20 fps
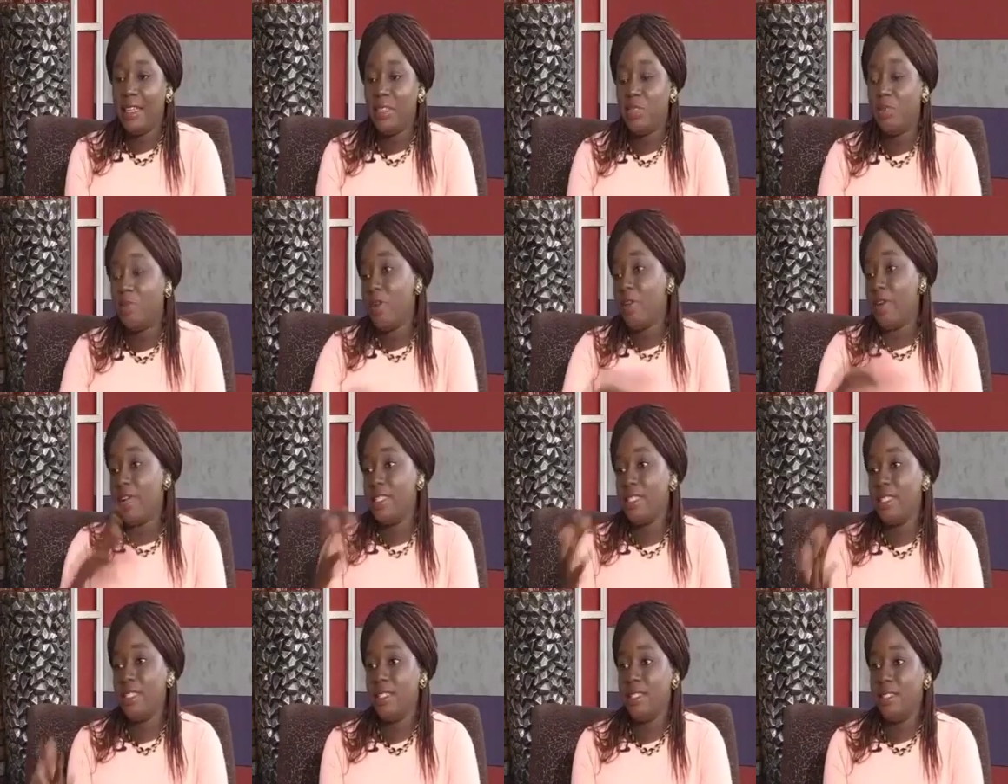
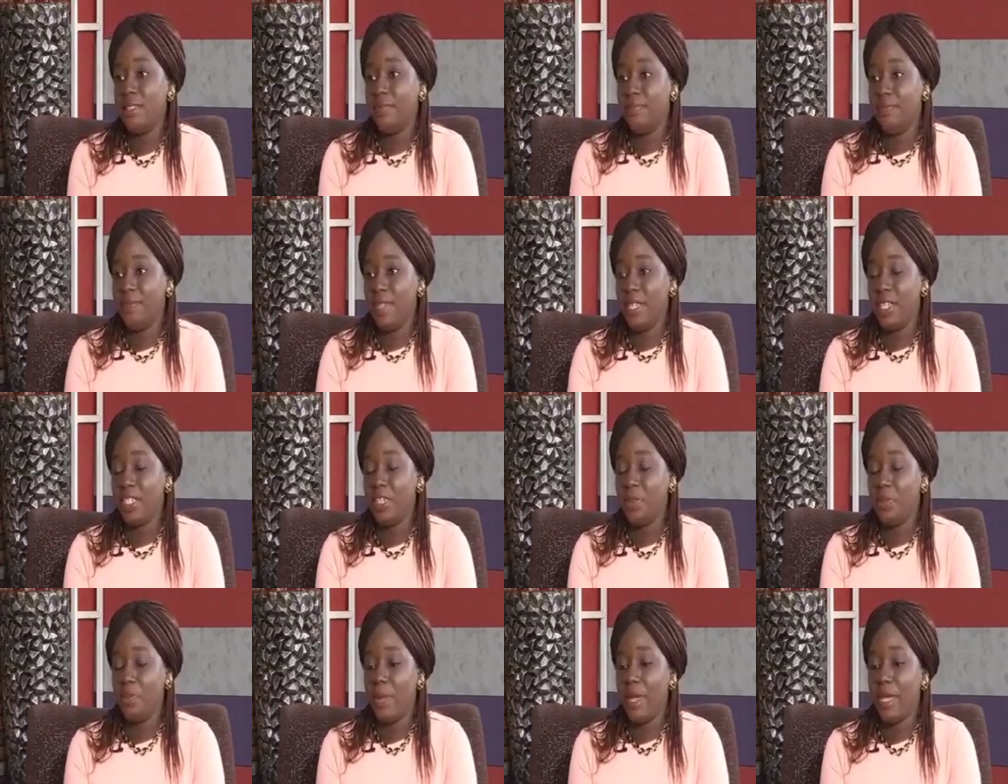summarizes
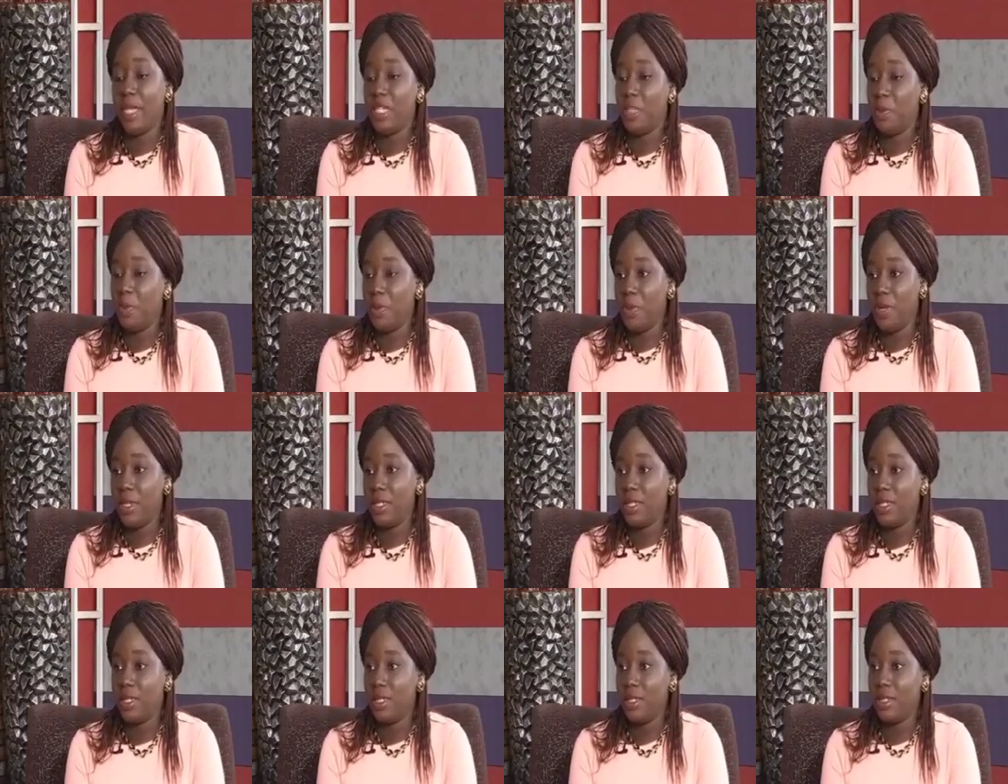my
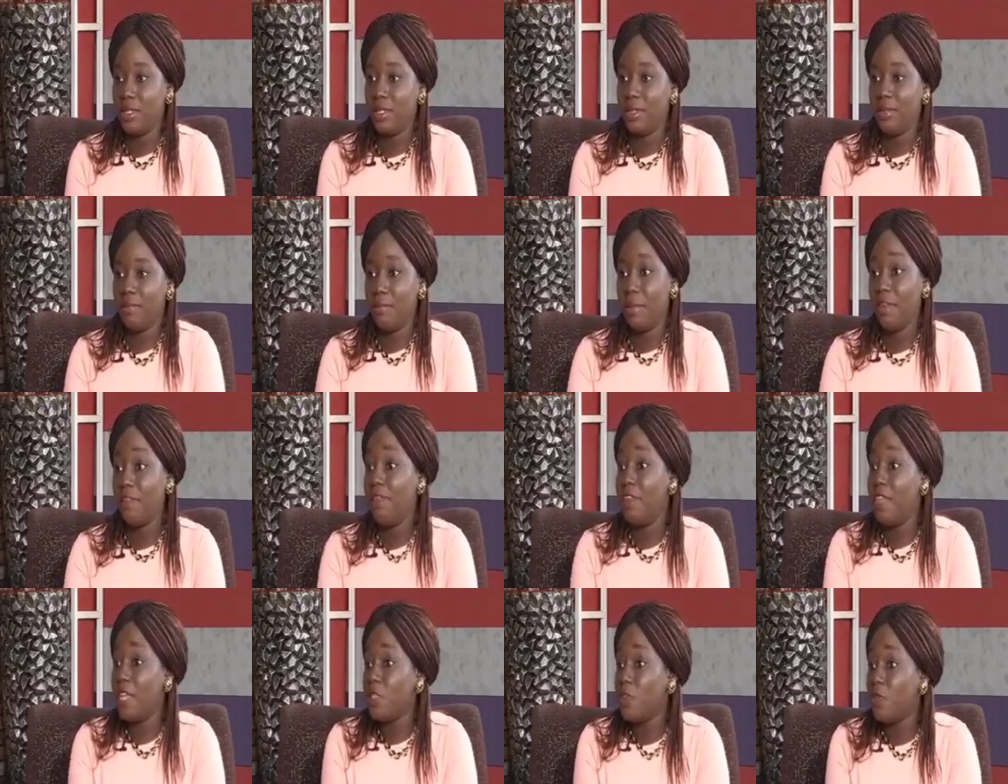experiences, my
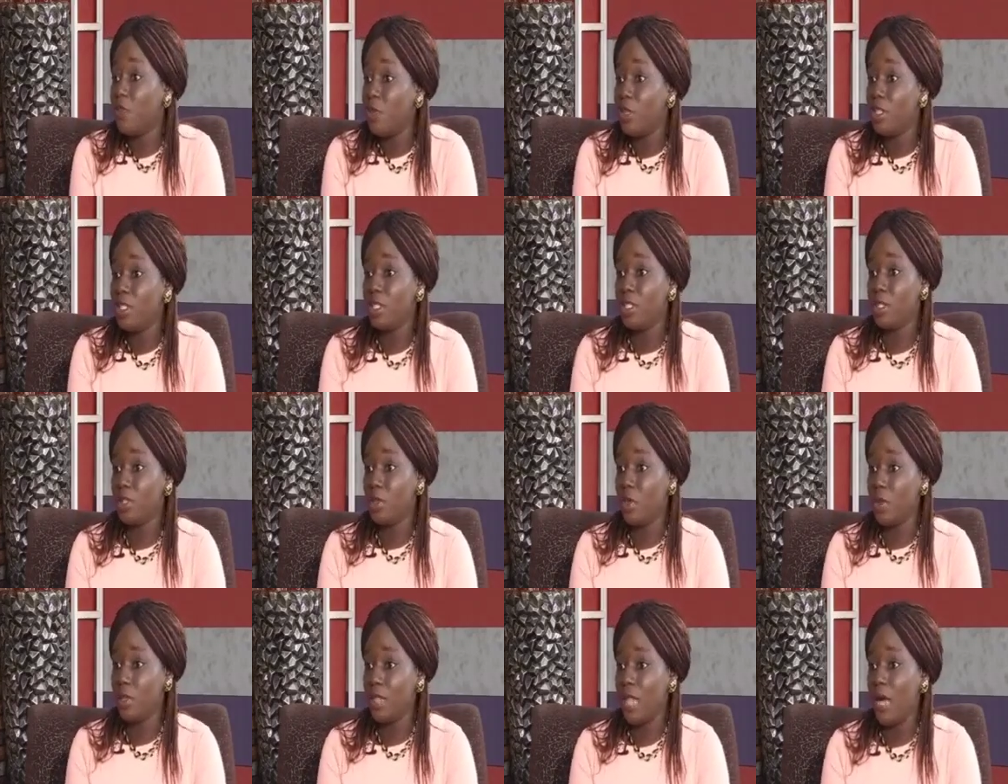fears of going to the
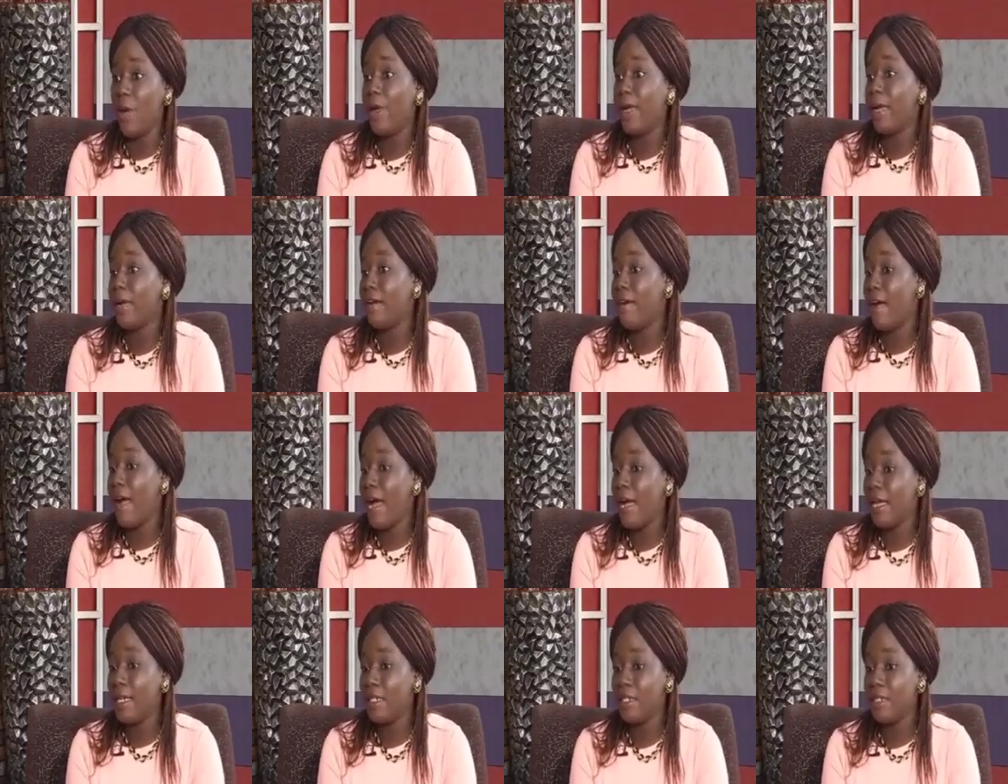north, how I
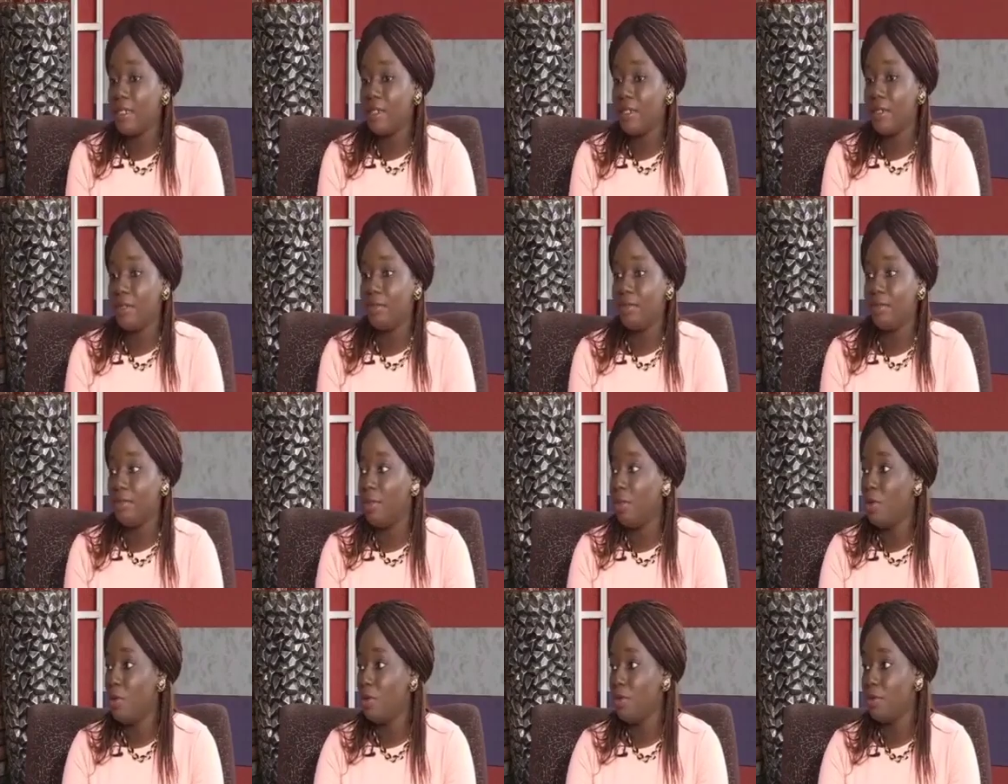cried, the
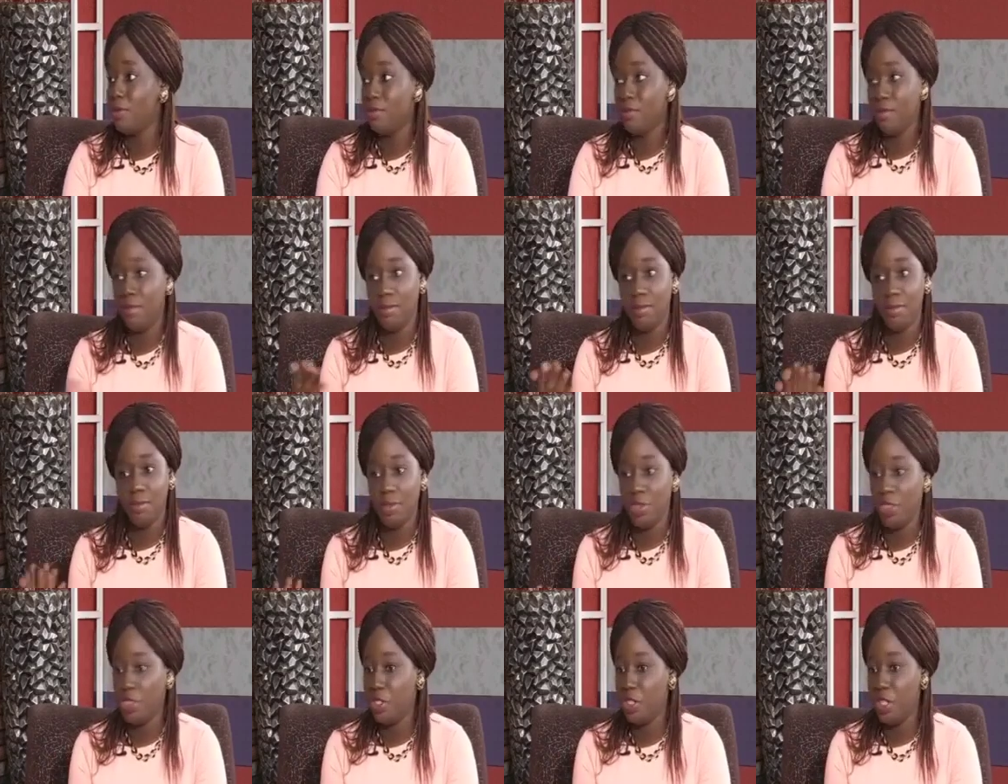whole
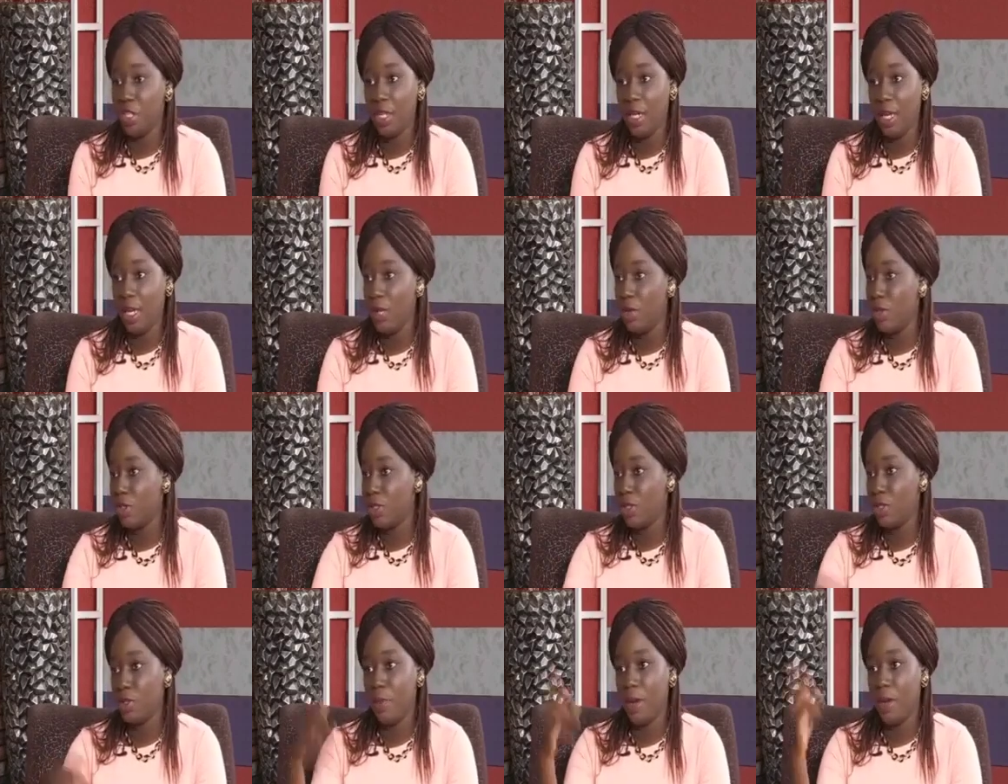journey,
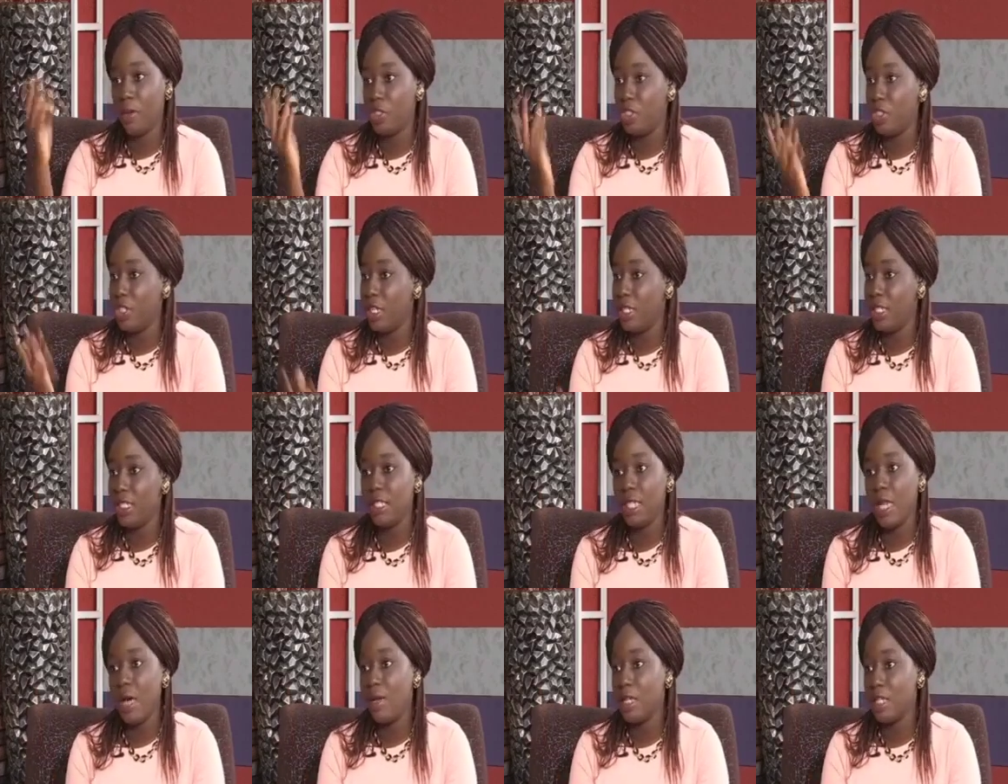Lagos to Bauchi,
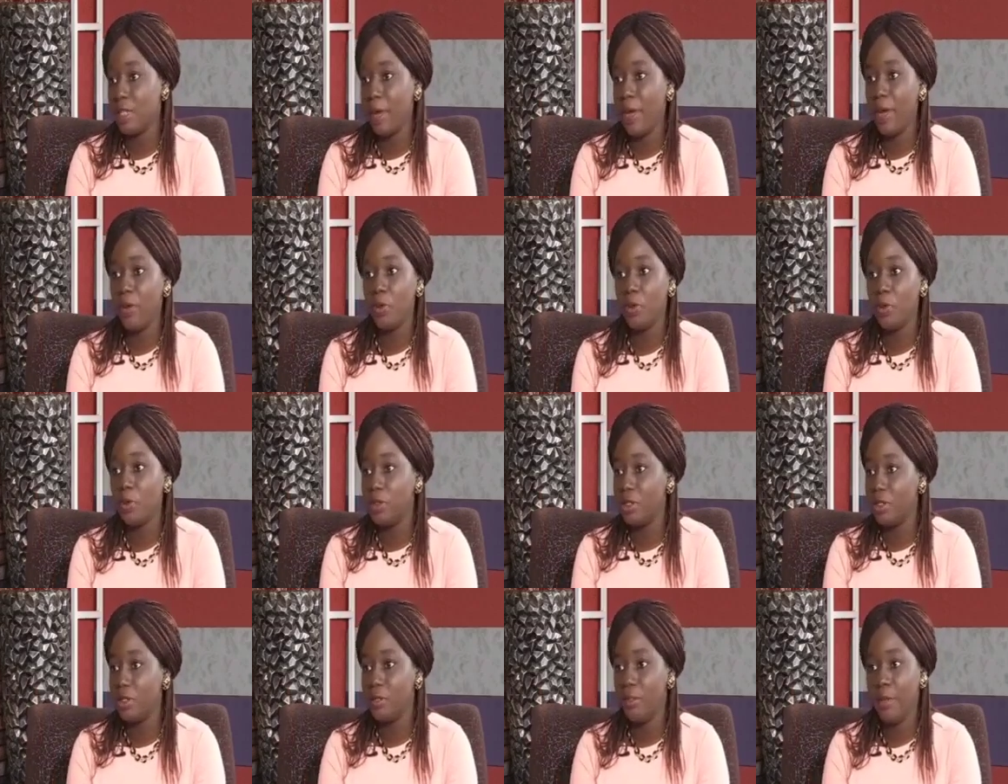18 hours by
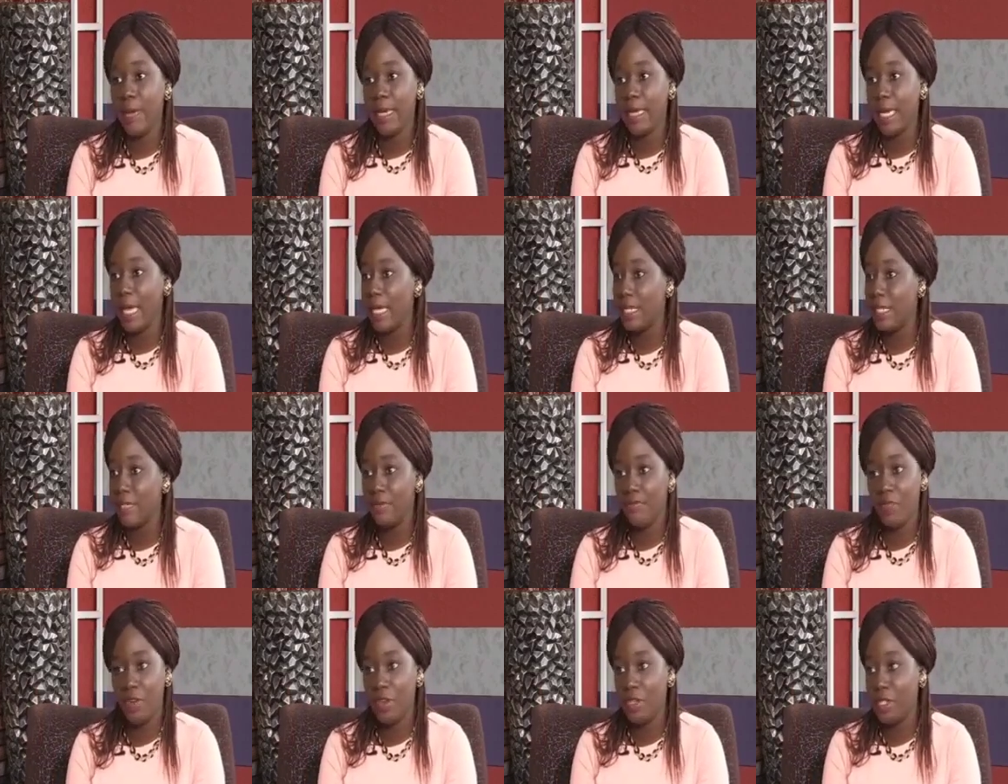road, by night,
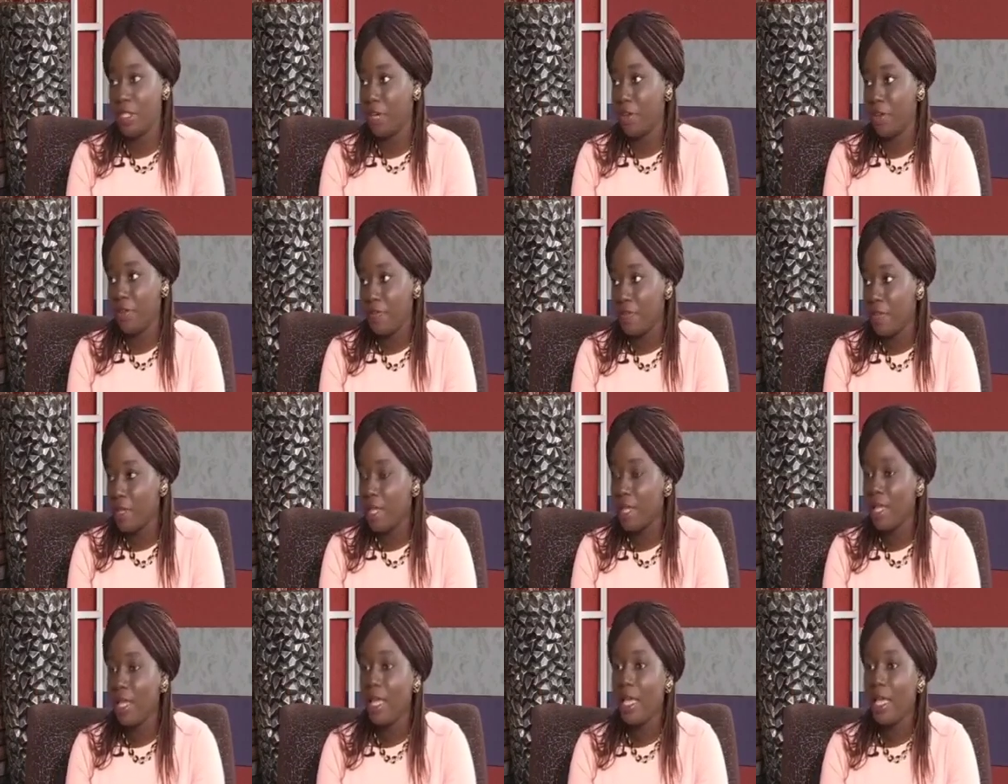very terrific.